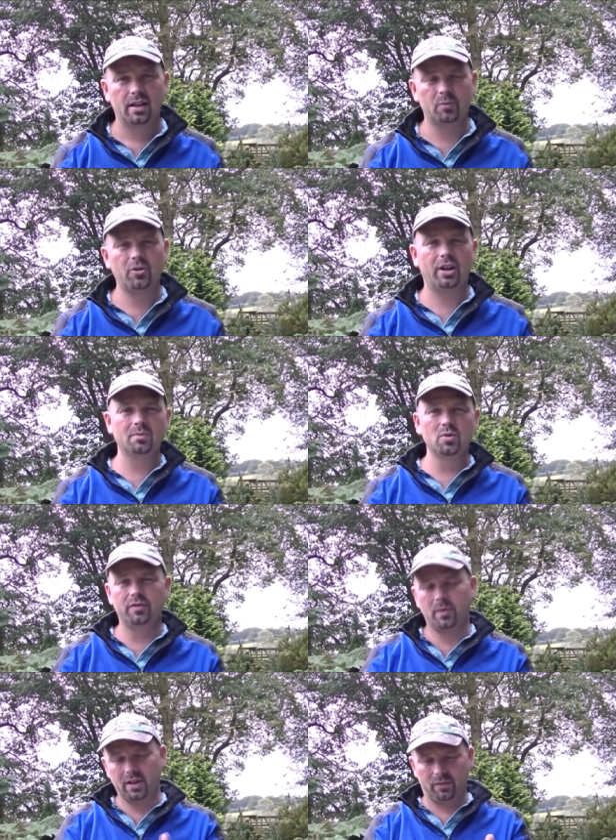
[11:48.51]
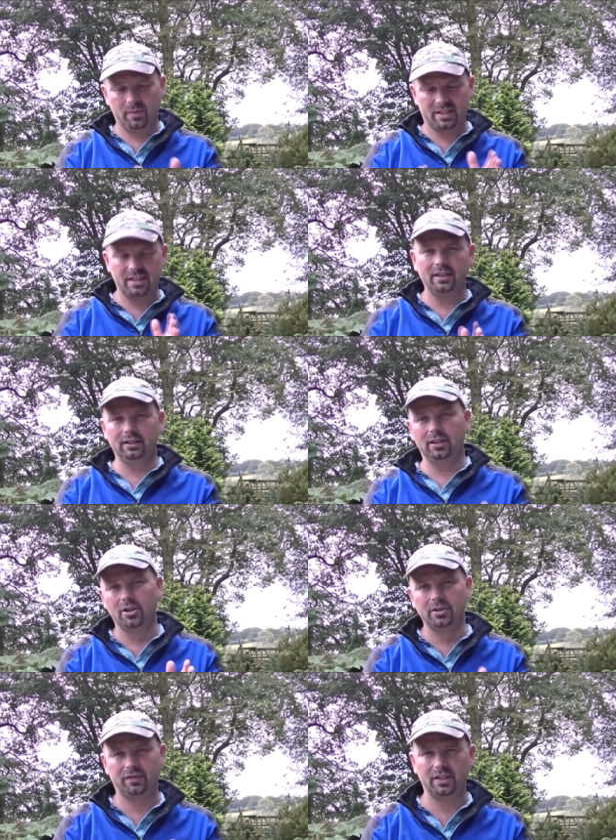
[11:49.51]
I'm trying to move away from the single
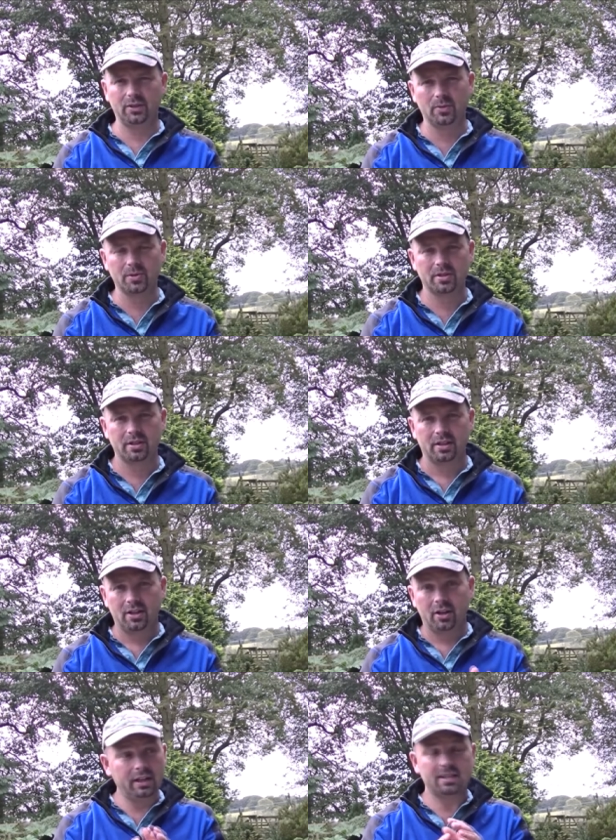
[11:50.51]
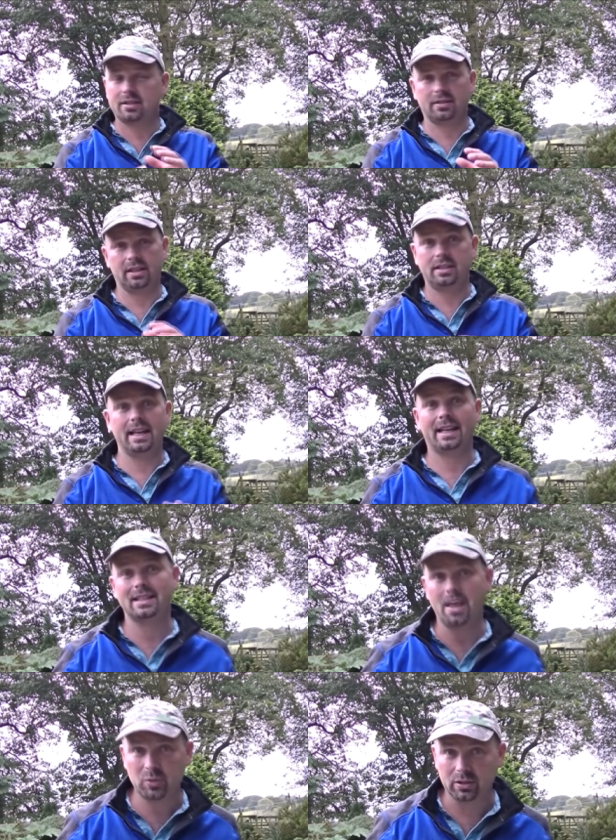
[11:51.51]
hunt videos, unless it's an
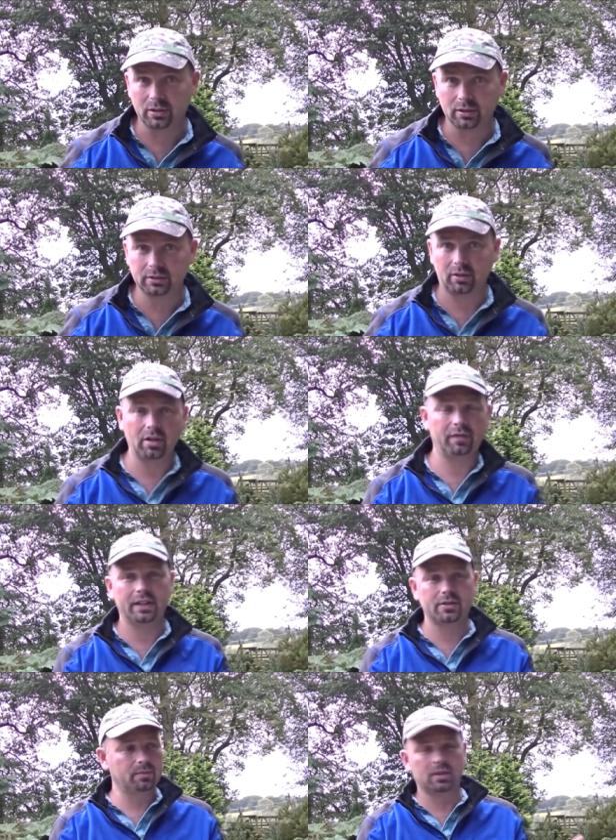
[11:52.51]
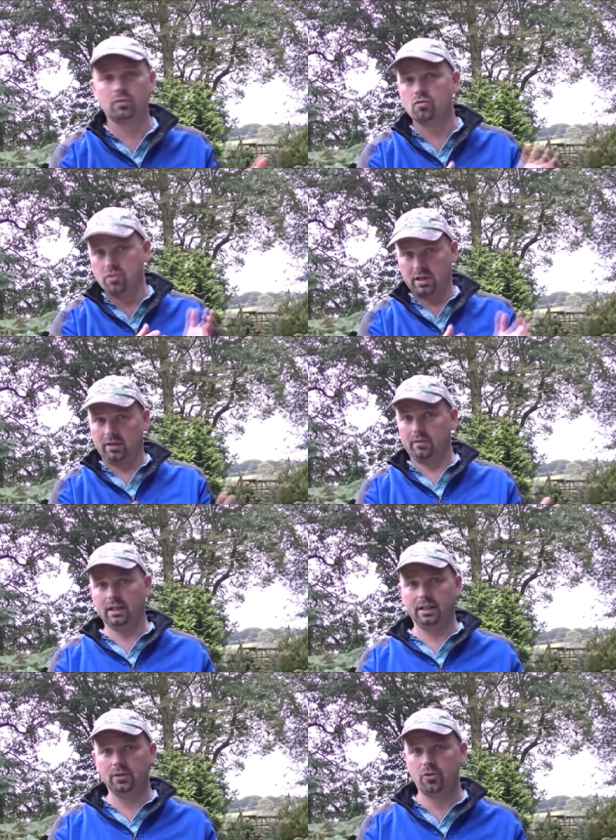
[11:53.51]
exceptional hunt or I find something really,
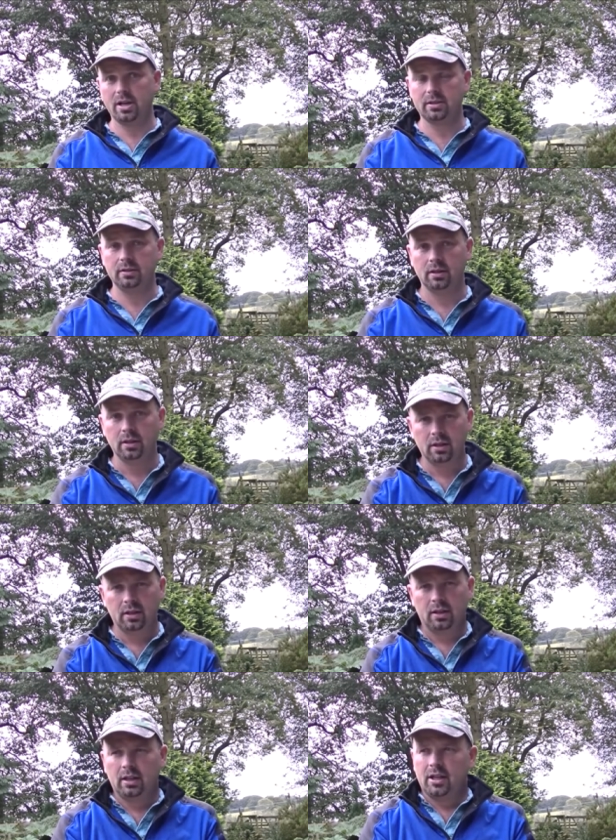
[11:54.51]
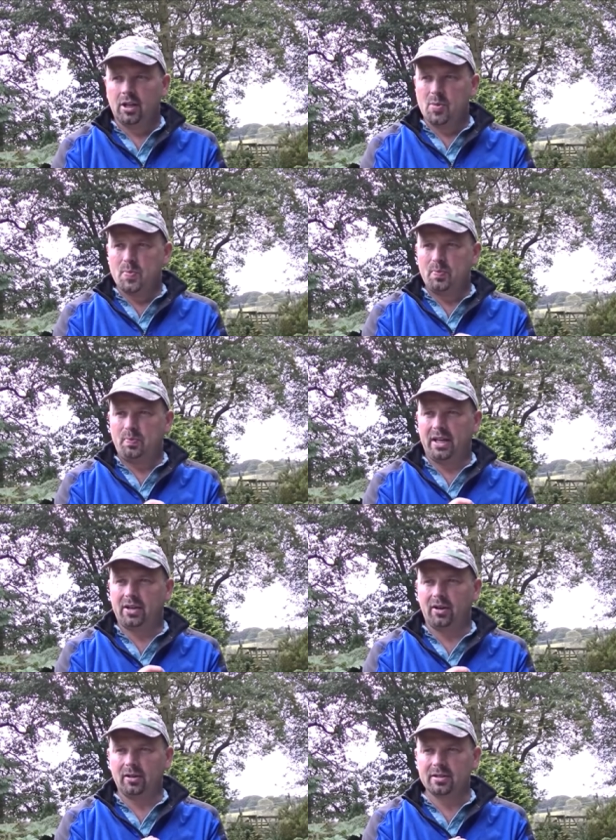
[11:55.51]
really interesting
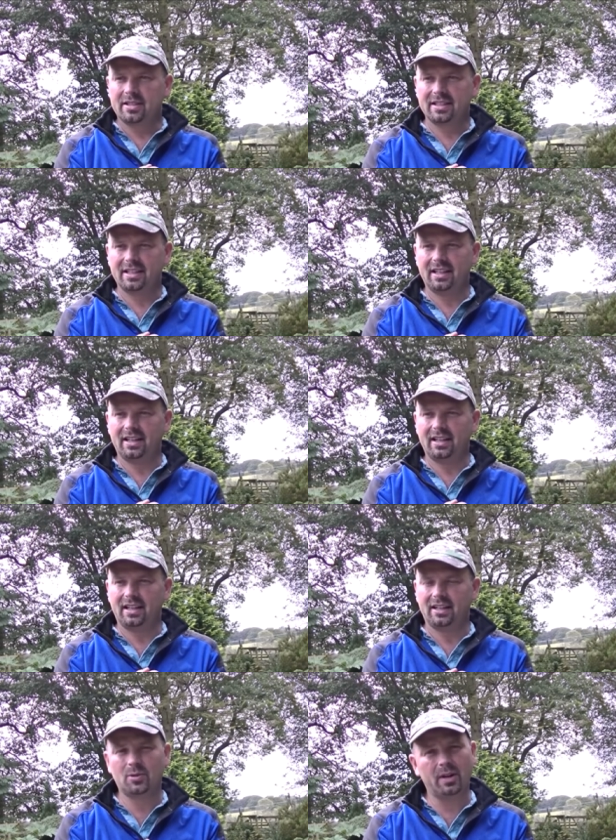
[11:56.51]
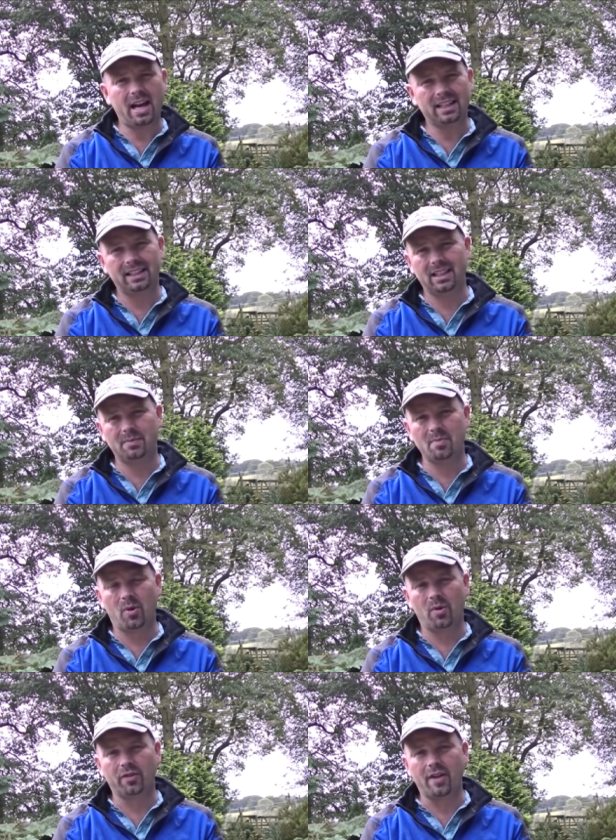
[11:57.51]
because I just want to add a little bit
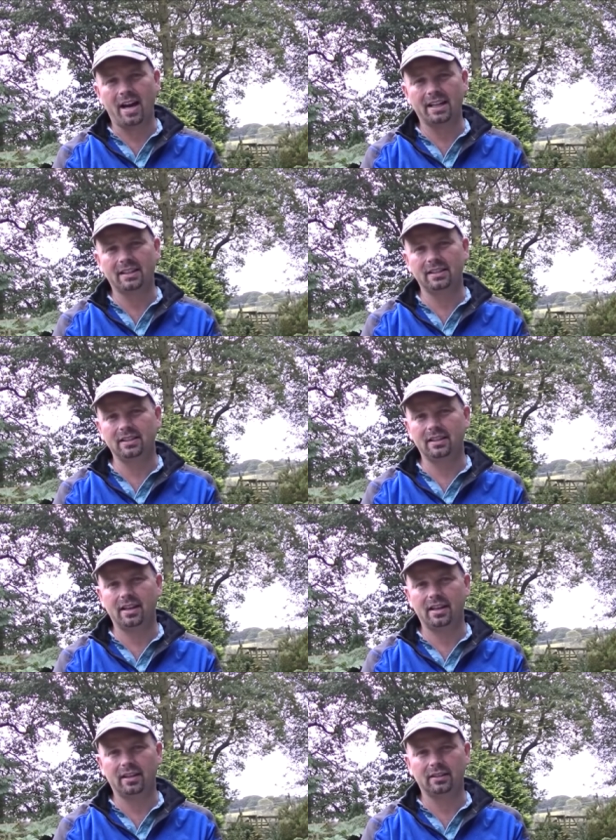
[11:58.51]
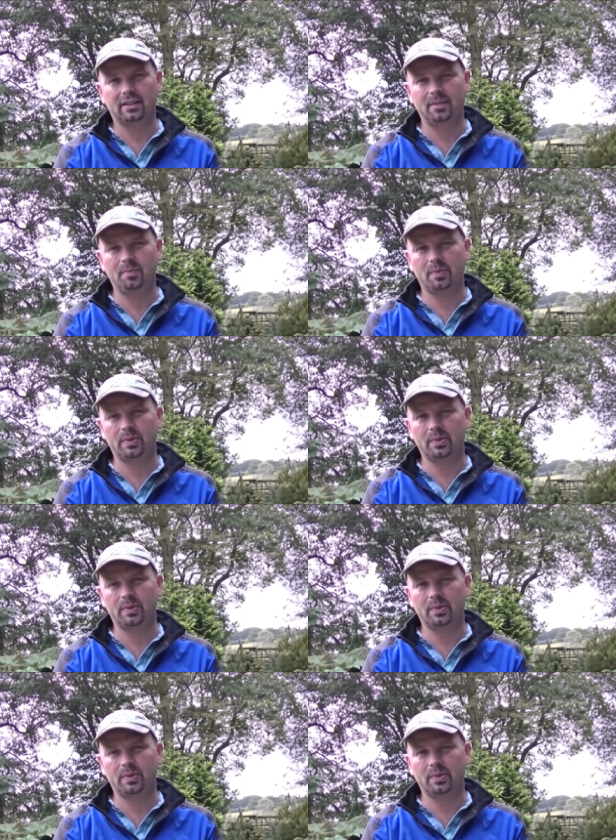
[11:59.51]
more variety in there and keep